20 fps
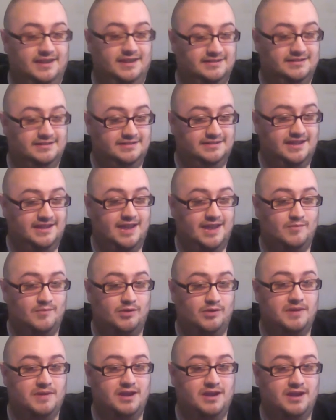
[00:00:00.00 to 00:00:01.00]
Is it the Game
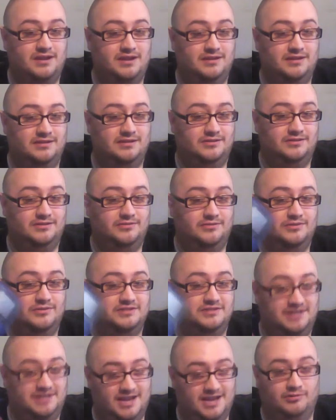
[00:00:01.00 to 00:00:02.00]
Boy Pocket or
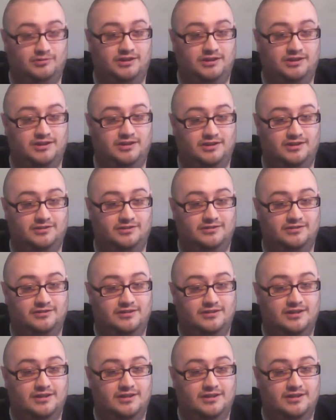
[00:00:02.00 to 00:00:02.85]
is it the Game Boy Color?